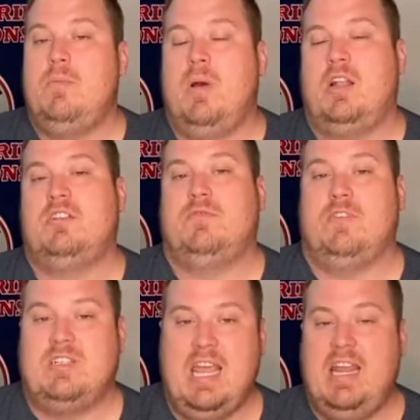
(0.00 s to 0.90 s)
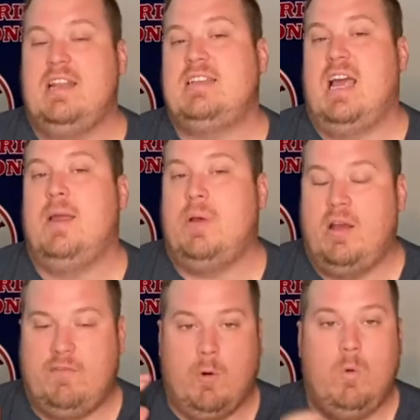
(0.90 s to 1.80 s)
much for taking the time
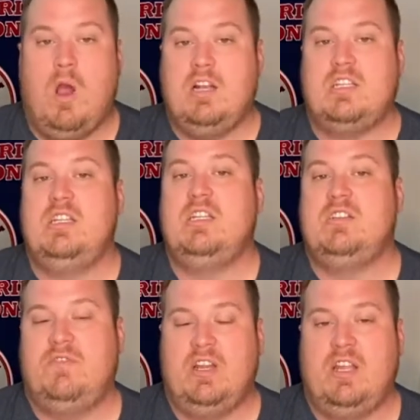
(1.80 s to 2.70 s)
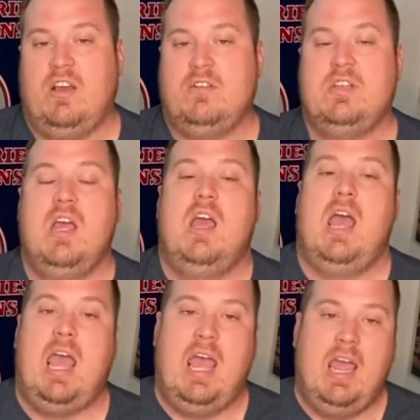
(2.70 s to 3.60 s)
out, for watching these videos,
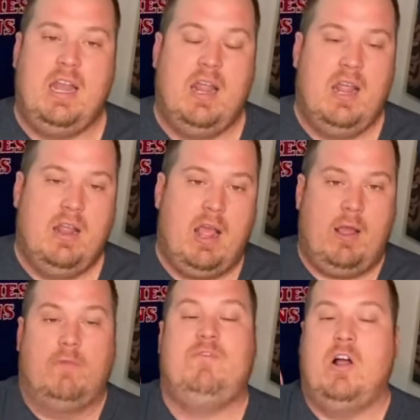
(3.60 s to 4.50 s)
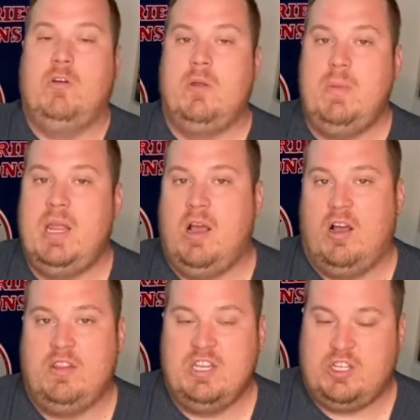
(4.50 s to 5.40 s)
and following me
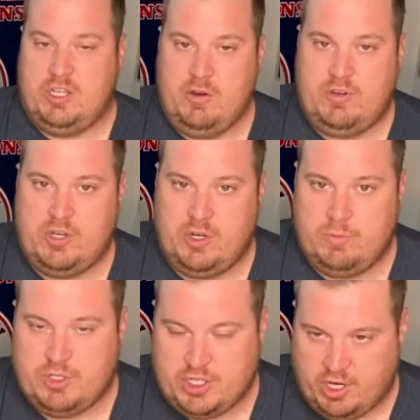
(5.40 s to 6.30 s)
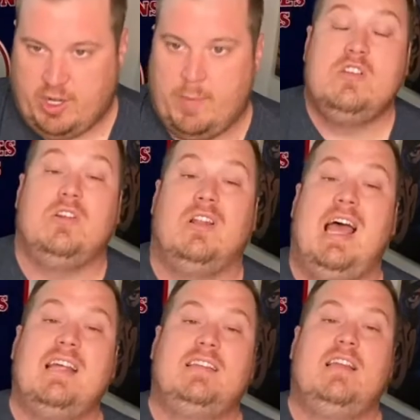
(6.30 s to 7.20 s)
on this YouTube journey. So
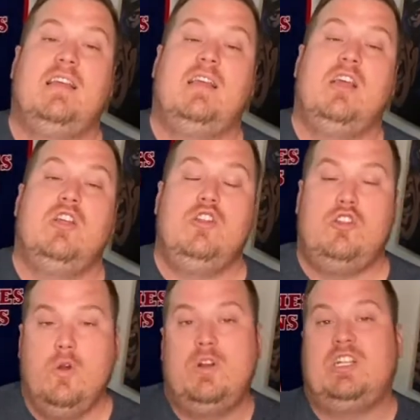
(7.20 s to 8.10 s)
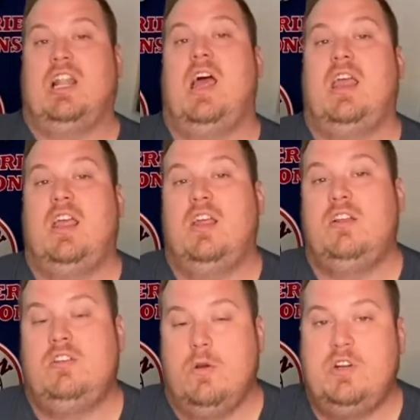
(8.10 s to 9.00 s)
lastly, do what you like,
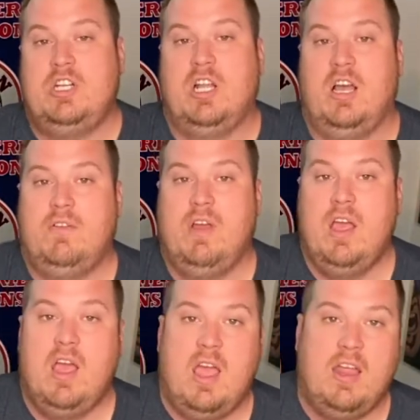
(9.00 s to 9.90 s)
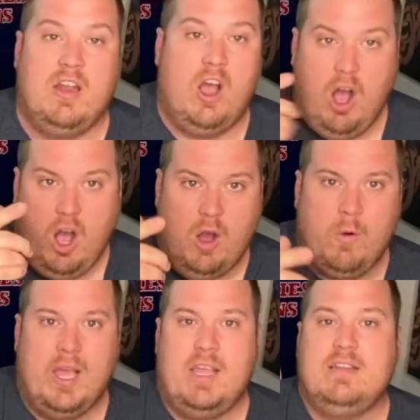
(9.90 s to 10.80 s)
do what you love, and
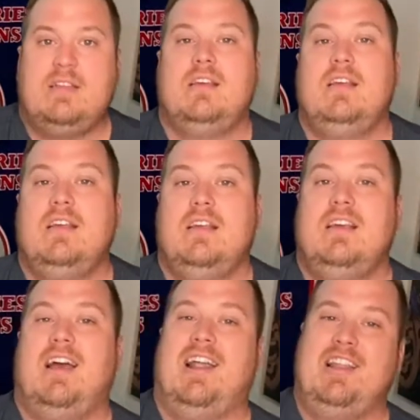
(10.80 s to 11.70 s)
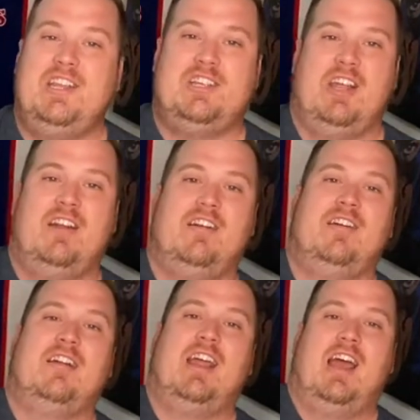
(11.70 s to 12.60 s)
always unleash your inner
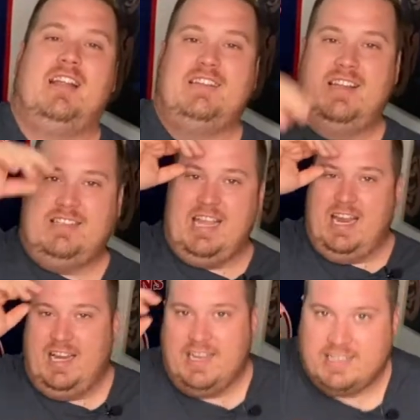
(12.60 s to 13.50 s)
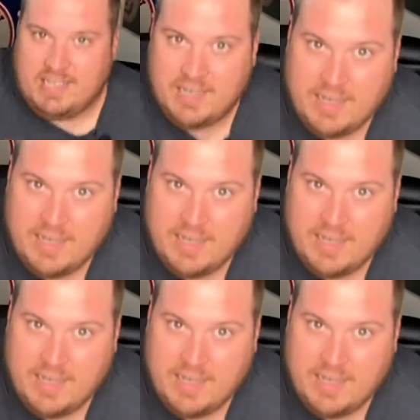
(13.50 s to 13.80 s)
nerd, guys. Take it easy.